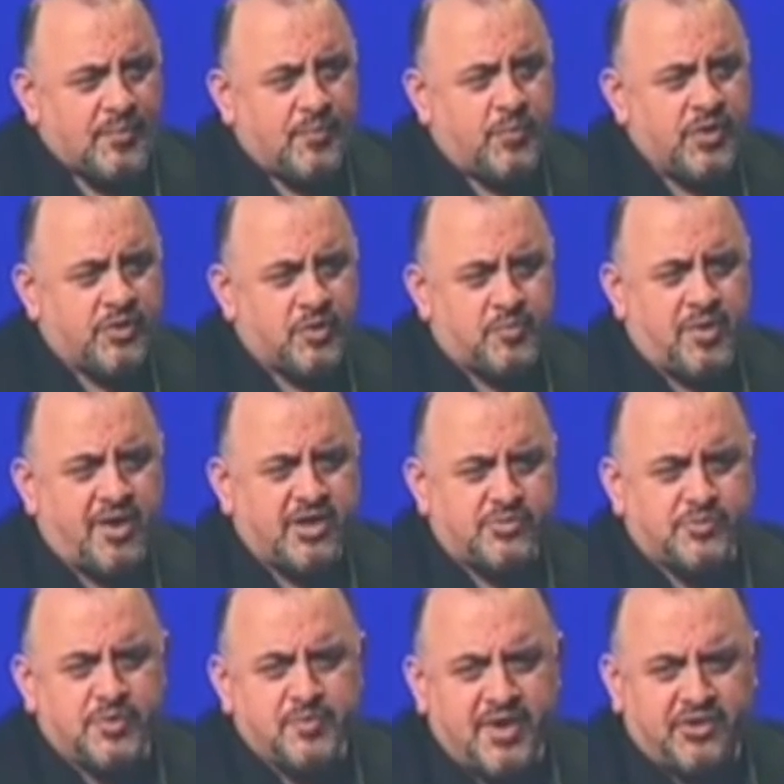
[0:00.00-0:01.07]
we could
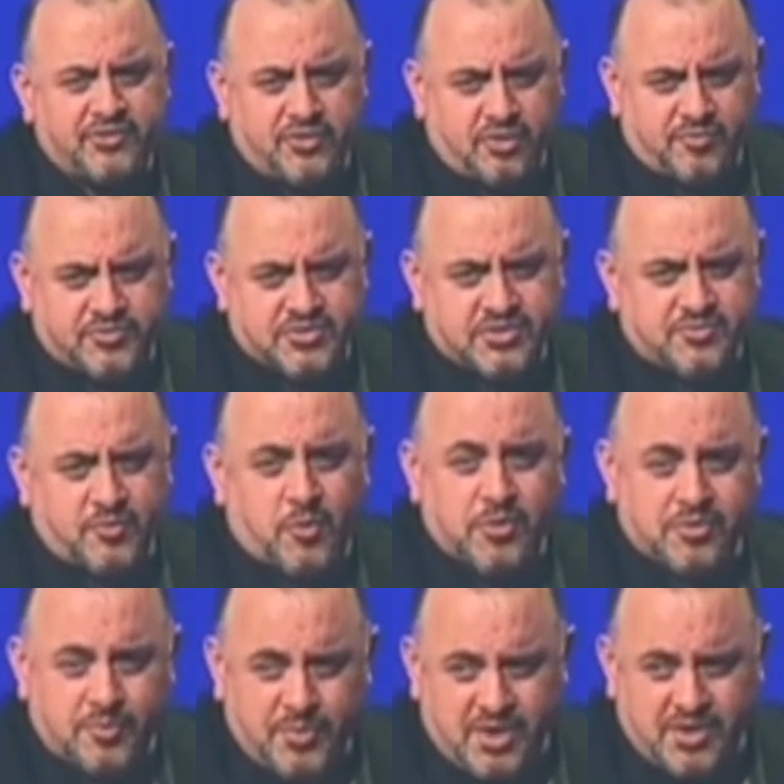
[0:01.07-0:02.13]
possibly make surfaces for
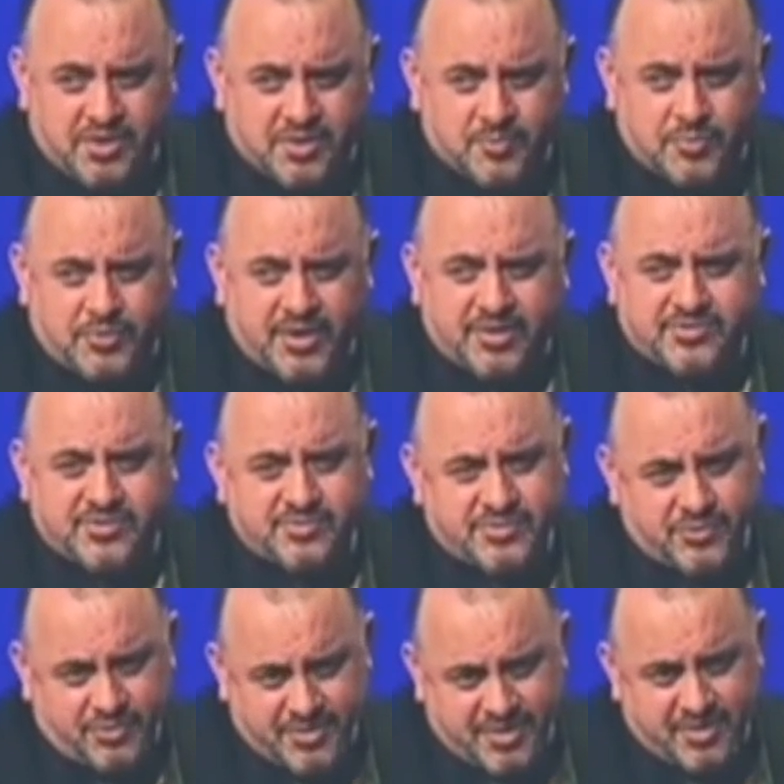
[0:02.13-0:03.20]
orthopedic implants.
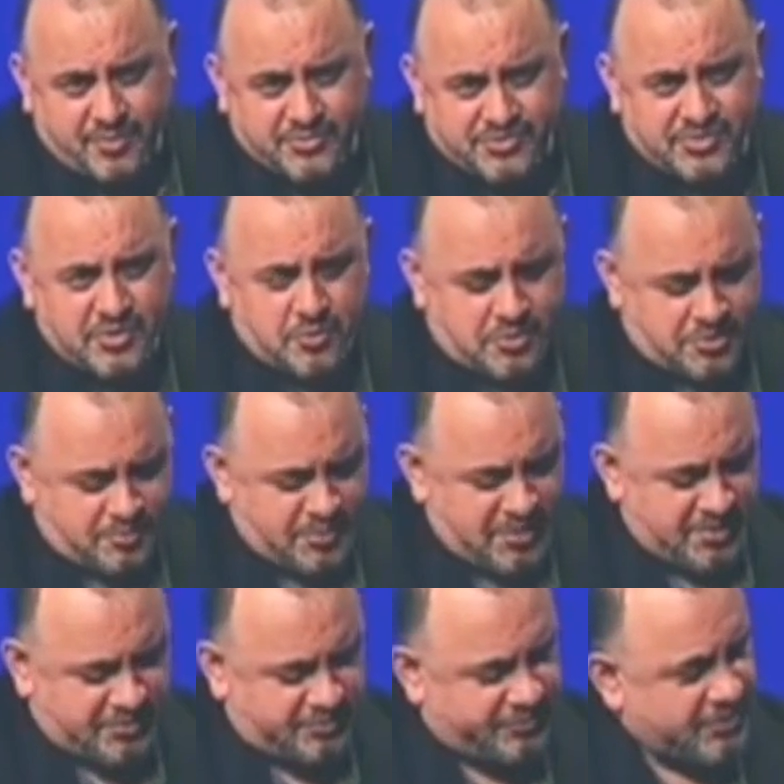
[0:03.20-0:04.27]
Until then, I was in the
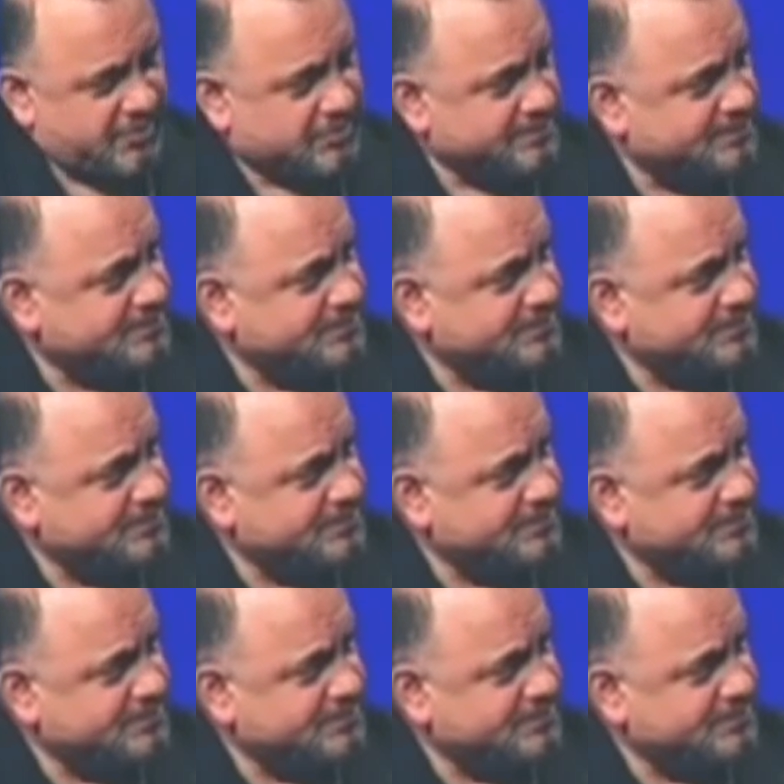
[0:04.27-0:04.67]
orthopedics field.